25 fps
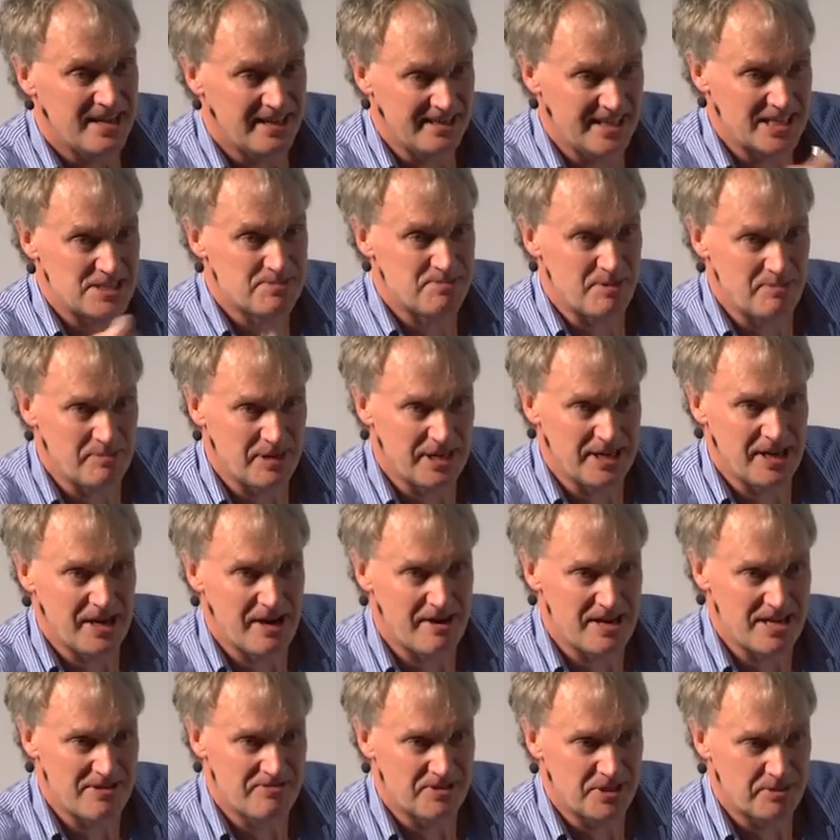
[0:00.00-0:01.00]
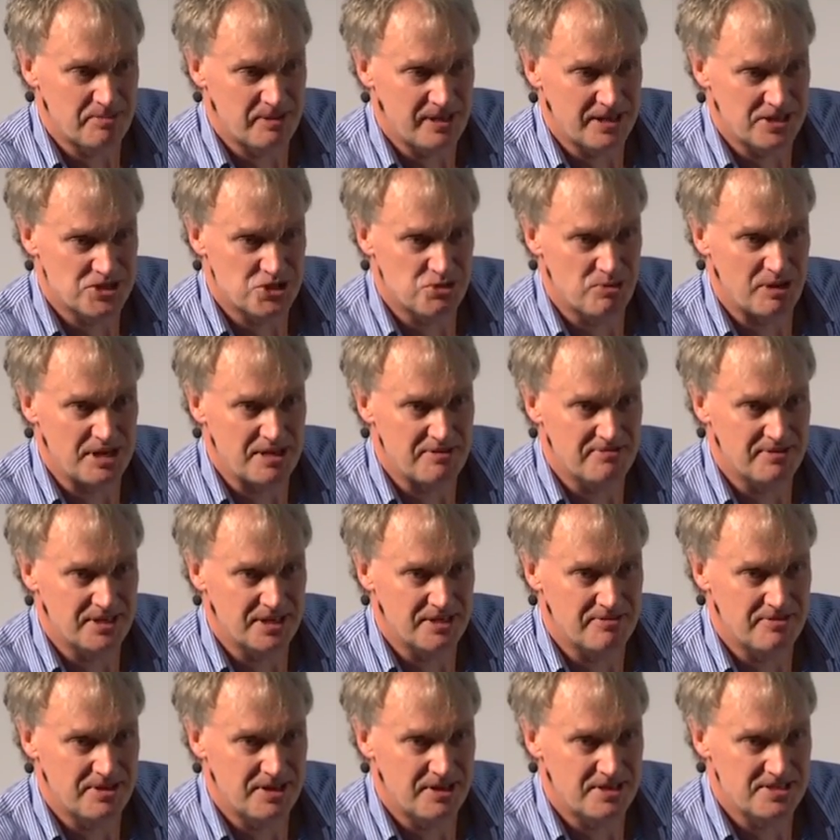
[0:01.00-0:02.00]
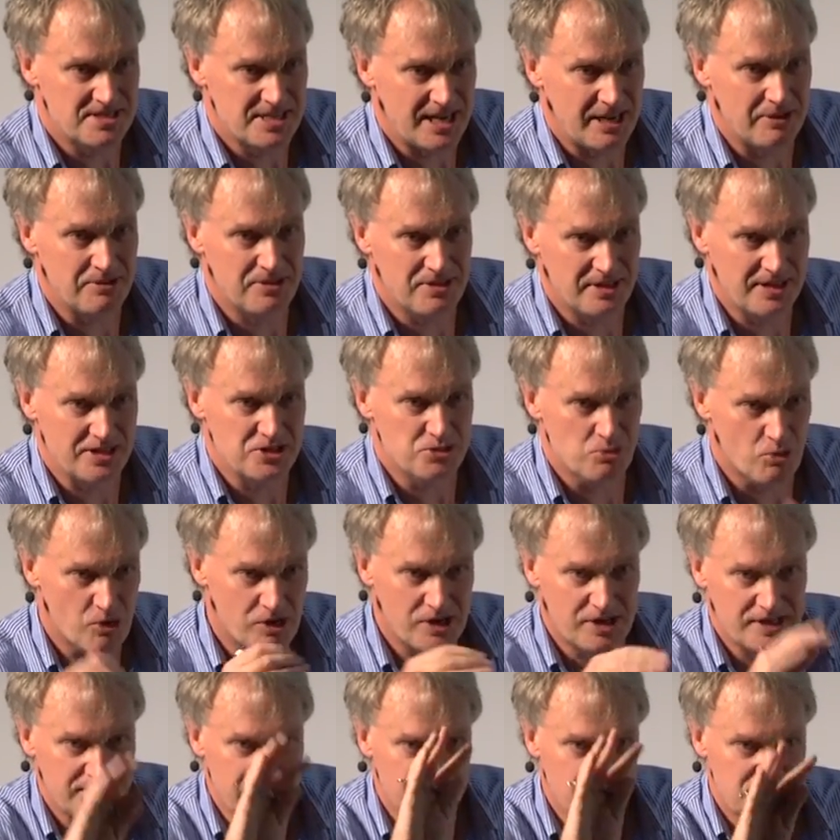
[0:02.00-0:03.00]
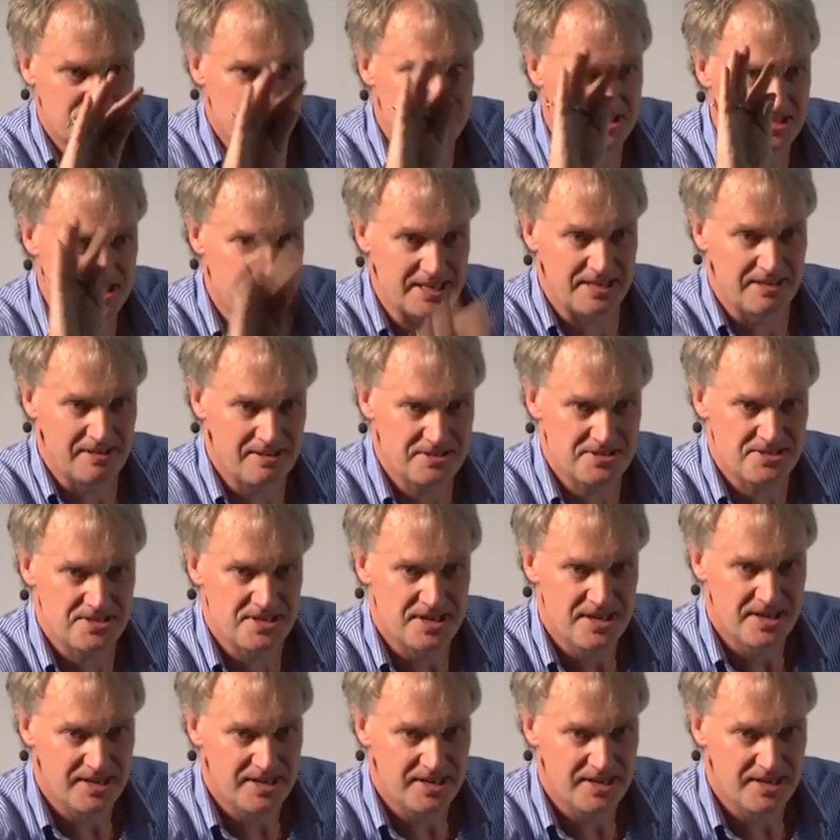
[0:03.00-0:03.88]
and that's been my area for the past 25 years, how things work in terms of signals